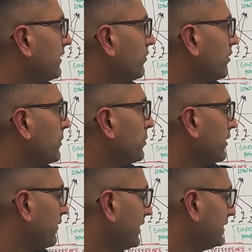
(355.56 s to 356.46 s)
1.5
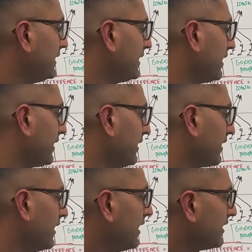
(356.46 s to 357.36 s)
CTR here.
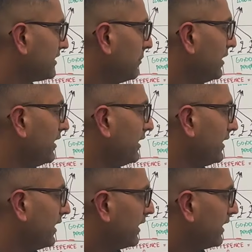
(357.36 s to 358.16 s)
Similarly,